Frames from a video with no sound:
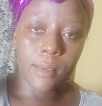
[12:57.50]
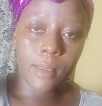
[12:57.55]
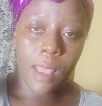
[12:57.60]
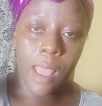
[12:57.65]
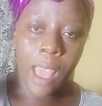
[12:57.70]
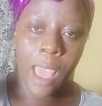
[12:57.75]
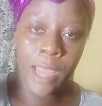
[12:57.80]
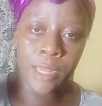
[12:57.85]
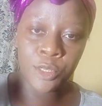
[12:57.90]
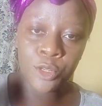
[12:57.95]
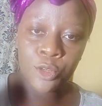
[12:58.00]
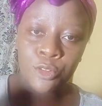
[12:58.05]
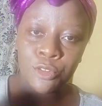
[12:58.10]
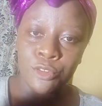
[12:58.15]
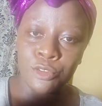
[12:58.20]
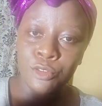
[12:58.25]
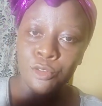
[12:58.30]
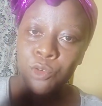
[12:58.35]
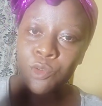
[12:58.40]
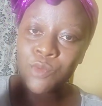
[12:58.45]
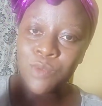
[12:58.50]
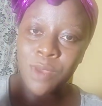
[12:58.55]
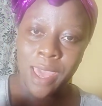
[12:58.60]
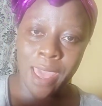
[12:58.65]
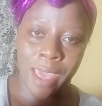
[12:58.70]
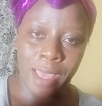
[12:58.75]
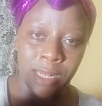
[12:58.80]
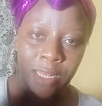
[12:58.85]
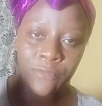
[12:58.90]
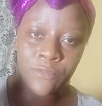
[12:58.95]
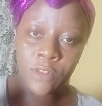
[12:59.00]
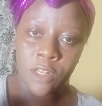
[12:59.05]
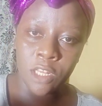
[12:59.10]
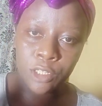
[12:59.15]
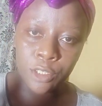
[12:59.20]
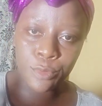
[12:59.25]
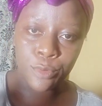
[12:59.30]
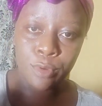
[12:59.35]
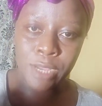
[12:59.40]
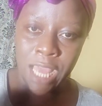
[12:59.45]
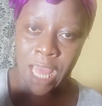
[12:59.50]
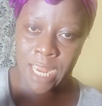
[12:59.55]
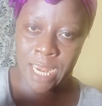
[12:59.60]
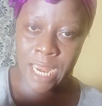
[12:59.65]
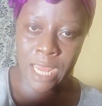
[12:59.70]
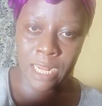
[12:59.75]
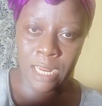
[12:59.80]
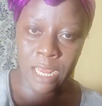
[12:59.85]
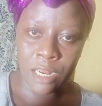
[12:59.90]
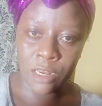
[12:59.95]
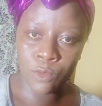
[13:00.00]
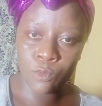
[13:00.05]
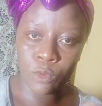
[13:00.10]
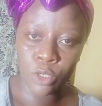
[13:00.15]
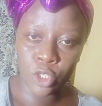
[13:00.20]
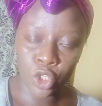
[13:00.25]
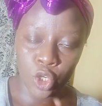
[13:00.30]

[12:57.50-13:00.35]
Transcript: I don't know where the village people gathered and which